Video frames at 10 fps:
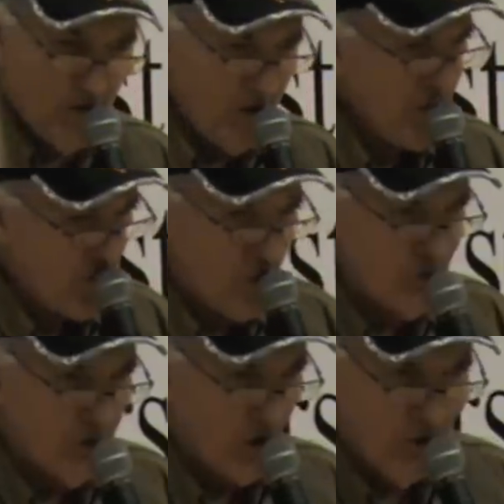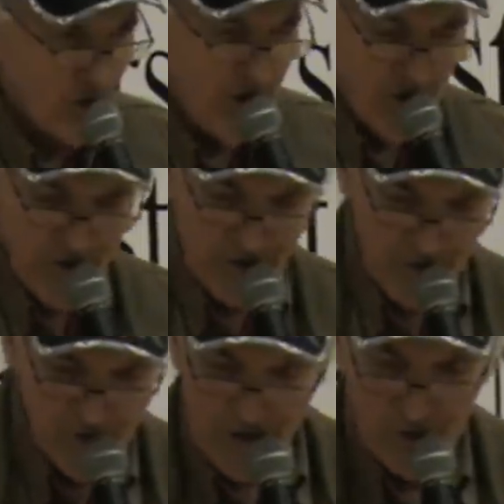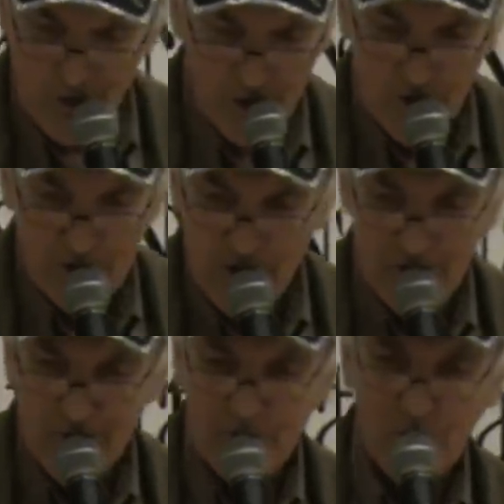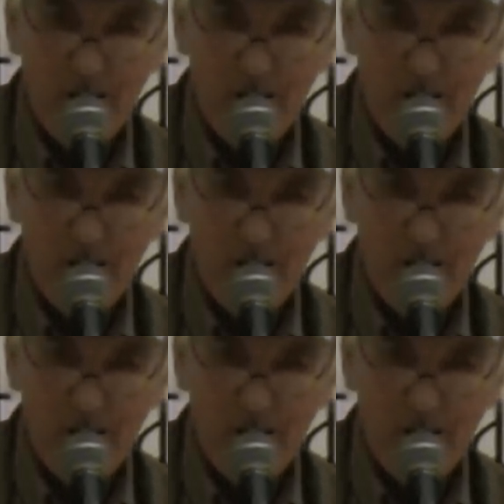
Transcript: right through colonialism, neocolonialism,